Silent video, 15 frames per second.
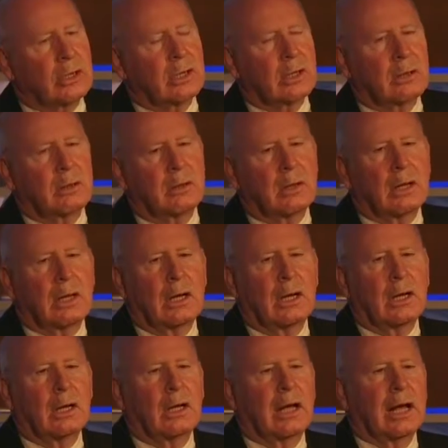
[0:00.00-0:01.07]
uh,
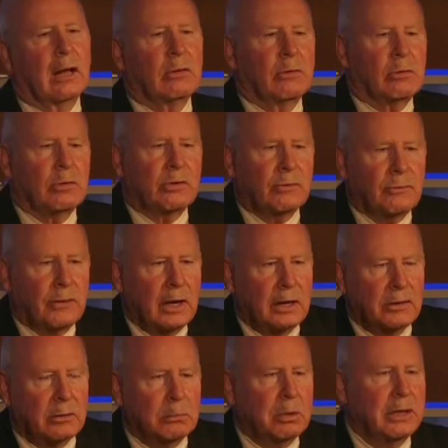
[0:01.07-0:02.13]
uh, Al Gore's
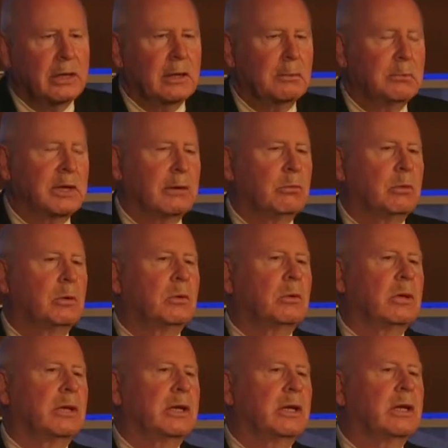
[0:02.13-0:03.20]
father played a big
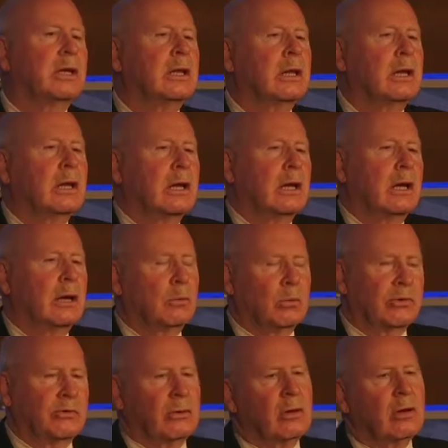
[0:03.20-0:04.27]
role in, uh,
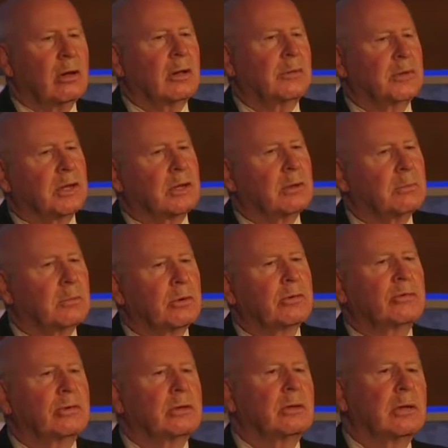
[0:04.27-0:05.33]
was called the
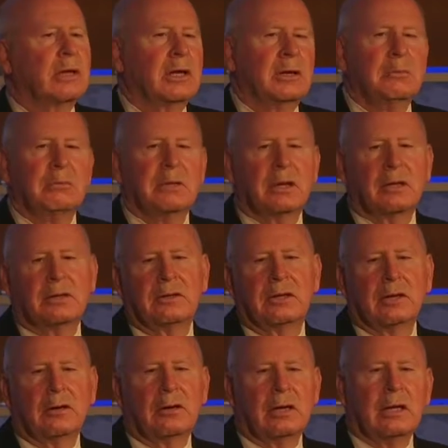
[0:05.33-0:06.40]
Commercial and
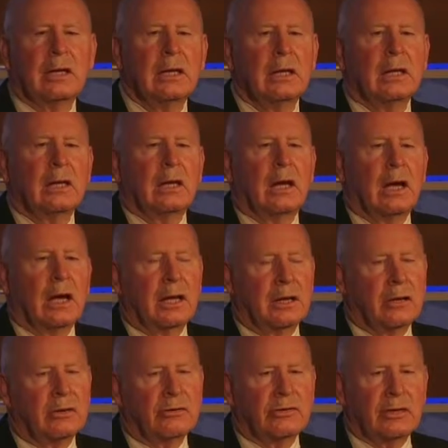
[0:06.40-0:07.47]
Military
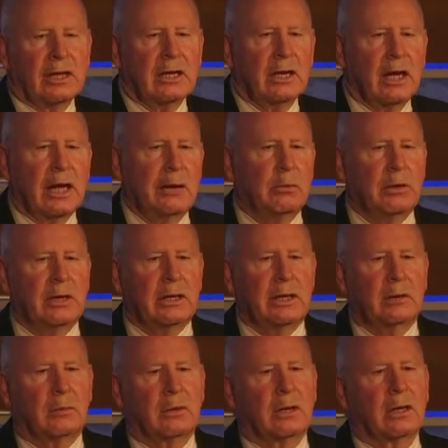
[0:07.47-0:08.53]
Interstate Highway
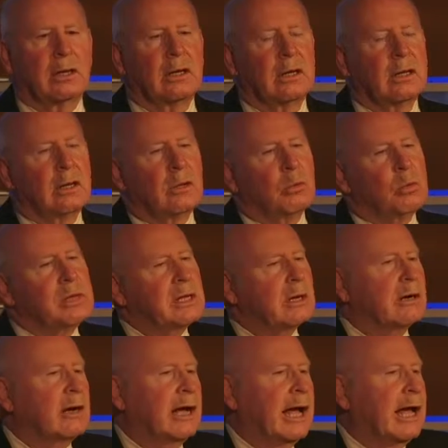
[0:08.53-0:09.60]
Network. We
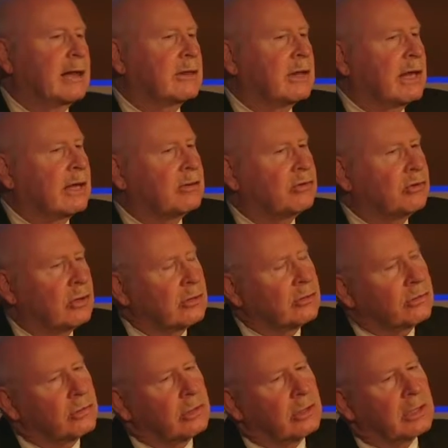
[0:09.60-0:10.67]
are at that
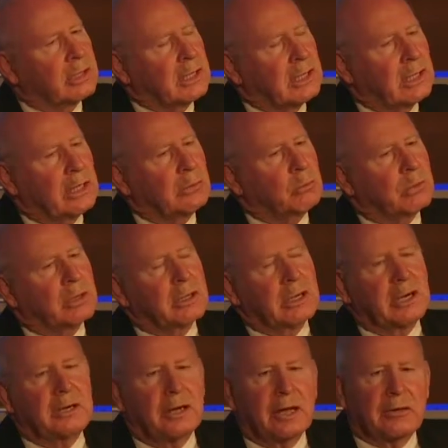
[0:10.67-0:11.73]
juncture again. We're in
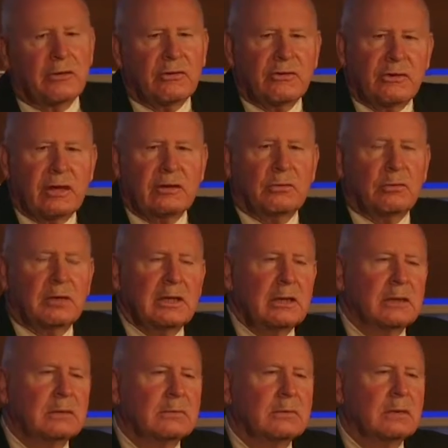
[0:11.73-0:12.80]
another century.